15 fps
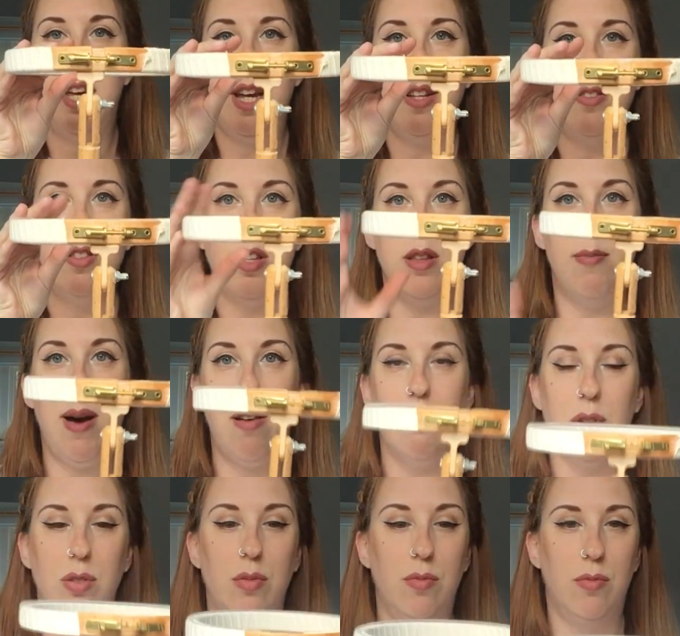into the
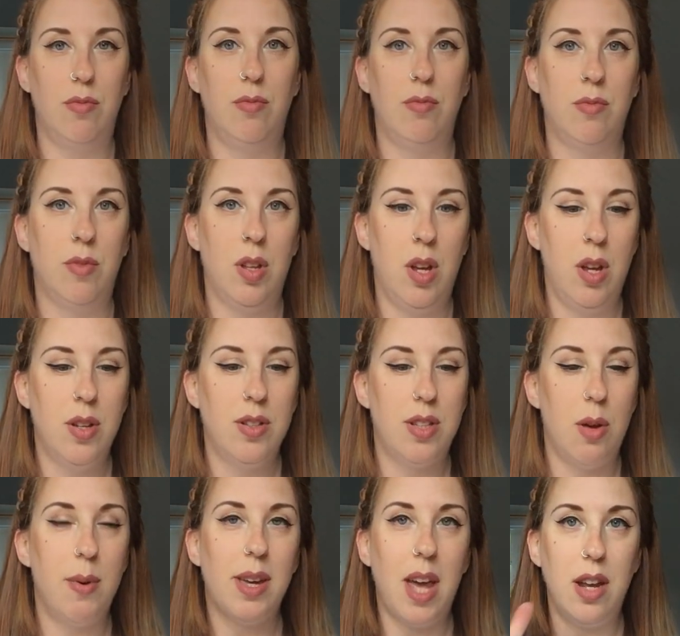barrel.
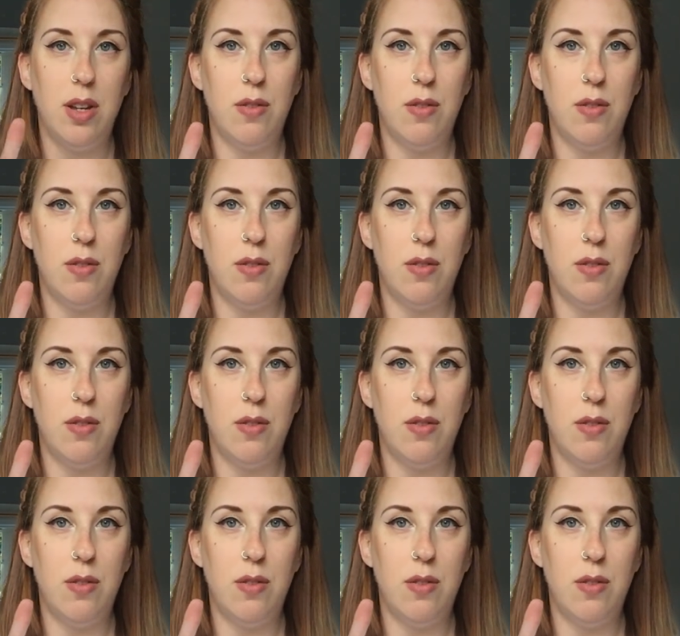So again,